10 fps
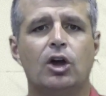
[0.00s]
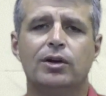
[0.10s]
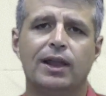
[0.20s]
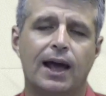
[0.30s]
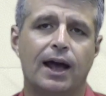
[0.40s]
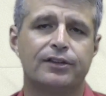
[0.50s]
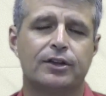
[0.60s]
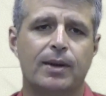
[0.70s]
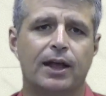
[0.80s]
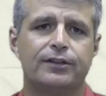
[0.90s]
only ask
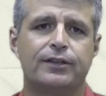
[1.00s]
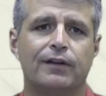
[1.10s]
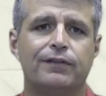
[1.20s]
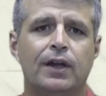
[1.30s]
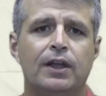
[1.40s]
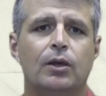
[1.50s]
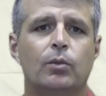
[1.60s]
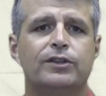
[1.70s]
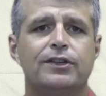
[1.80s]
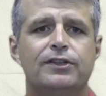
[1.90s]
about stuff that
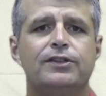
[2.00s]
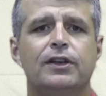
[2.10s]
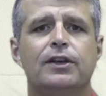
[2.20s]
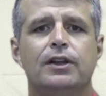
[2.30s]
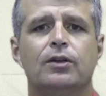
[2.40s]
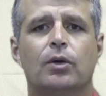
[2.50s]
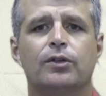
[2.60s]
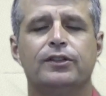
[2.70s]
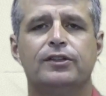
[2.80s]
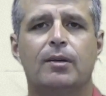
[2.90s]
was considered in
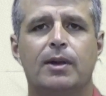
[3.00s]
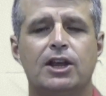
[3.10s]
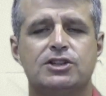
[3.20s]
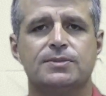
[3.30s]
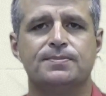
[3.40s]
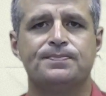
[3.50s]
cross-examination.